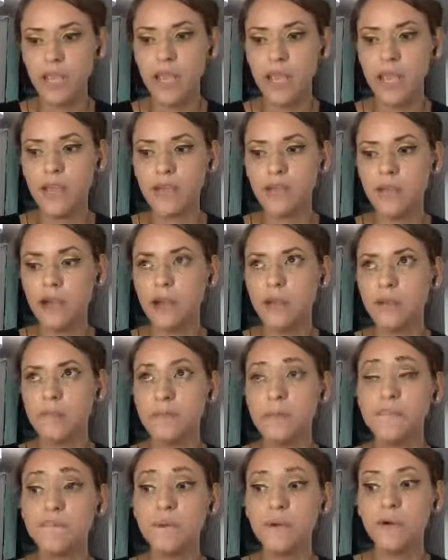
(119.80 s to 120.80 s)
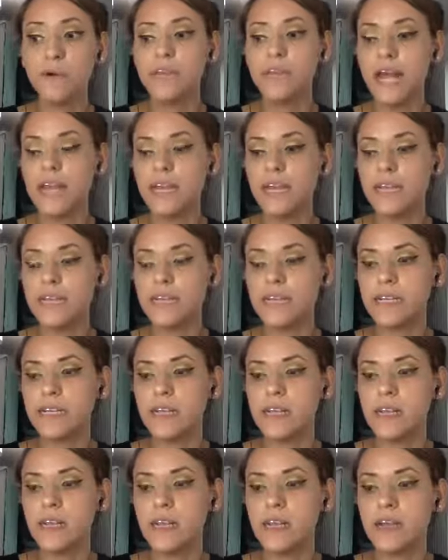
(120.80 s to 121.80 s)
And before that,
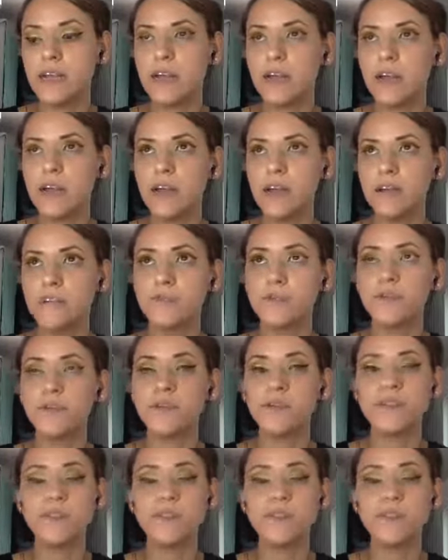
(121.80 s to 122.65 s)
for